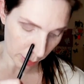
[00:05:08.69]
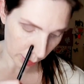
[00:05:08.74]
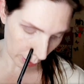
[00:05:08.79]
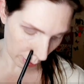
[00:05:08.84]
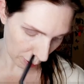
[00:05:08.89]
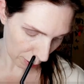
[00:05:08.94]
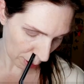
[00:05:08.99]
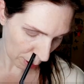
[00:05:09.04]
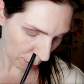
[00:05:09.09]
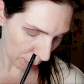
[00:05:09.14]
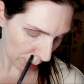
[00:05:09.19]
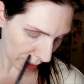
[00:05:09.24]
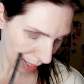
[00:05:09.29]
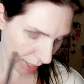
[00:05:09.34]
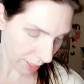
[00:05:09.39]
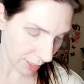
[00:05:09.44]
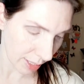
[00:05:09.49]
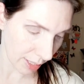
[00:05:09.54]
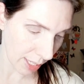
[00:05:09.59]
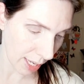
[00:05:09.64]
So her
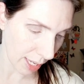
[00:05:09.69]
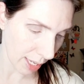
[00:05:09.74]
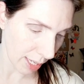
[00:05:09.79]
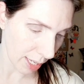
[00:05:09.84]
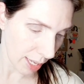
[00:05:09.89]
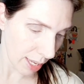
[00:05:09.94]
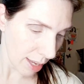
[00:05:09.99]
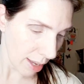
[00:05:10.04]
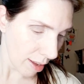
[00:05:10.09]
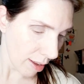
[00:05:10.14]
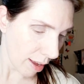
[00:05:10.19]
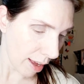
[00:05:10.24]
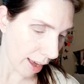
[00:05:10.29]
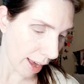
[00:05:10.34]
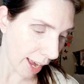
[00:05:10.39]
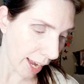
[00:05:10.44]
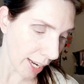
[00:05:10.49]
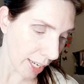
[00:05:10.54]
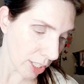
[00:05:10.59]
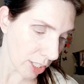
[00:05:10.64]
being sick,
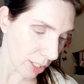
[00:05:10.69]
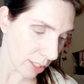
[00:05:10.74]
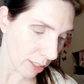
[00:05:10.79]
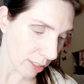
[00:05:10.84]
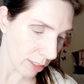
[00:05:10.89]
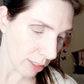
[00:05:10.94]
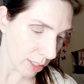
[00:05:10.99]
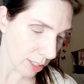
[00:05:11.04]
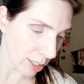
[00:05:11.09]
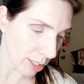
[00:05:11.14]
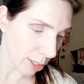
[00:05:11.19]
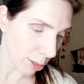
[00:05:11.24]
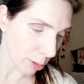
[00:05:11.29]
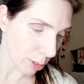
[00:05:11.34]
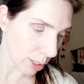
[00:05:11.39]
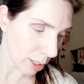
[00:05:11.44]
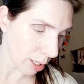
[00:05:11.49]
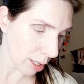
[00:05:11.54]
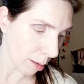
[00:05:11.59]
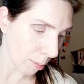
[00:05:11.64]
I
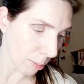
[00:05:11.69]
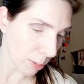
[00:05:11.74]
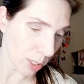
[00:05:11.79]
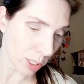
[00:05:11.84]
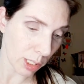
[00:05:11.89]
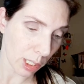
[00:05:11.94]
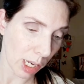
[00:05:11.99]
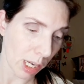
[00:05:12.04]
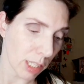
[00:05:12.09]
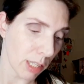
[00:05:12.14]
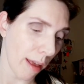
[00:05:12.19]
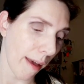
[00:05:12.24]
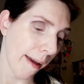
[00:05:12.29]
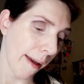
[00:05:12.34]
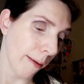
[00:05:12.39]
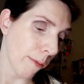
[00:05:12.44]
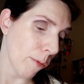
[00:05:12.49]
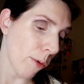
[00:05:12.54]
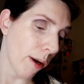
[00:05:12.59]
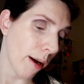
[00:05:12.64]
don't sleep just because
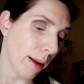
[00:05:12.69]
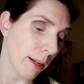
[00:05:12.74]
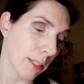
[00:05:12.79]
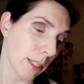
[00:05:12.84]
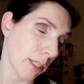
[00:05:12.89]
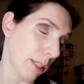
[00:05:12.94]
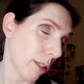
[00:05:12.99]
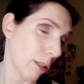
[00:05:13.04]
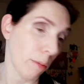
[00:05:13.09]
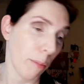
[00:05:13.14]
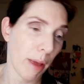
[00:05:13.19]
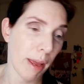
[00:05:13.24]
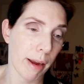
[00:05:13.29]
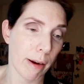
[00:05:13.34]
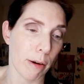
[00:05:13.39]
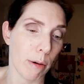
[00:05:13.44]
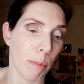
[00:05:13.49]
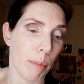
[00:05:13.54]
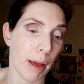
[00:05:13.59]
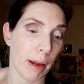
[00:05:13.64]
I want to make
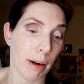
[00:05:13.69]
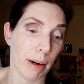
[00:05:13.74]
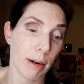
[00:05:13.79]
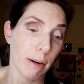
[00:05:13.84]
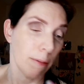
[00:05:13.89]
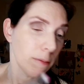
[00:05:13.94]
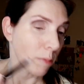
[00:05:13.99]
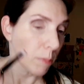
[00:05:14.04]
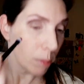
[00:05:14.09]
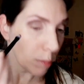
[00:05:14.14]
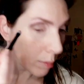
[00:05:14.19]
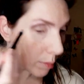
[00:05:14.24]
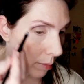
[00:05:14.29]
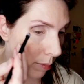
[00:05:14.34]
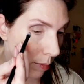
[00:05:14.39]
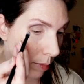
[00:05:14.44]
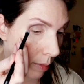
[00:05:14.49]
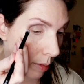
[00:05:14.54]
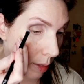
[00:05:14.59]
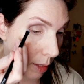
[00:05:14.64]
her better.
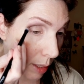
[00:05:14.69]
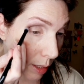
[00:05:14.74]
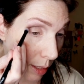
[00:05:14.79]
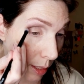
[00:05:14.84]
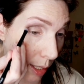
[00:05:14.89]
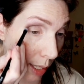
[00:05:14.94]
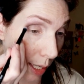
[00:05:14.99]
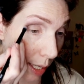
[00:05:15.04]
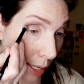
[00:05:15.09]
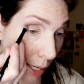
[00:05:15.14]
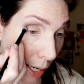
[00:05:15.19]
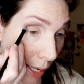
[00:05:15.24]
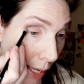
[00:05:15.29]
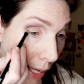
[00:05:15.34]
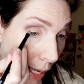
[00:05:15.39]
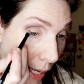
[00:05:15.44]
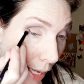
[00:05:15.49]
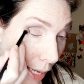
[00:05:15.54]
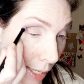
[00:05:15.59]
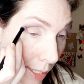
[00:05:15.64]
And I
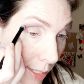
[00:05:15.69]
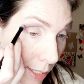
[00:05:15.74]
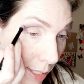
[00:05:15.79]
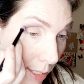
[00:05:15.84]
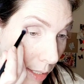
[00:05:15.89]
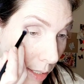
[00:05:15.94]
can't.